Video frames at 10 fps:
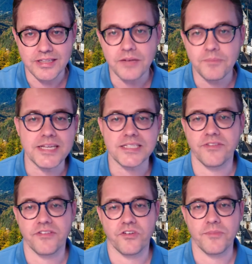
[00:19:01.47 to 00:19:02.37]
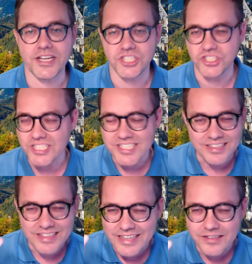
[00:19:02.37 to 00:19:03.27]
a little piece of information, just a
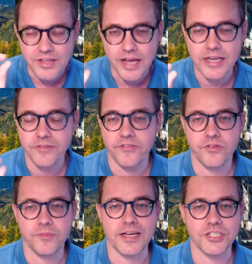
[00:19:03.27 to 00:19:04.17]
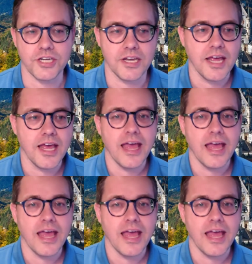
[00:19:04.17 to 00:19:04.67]
little nugget of information.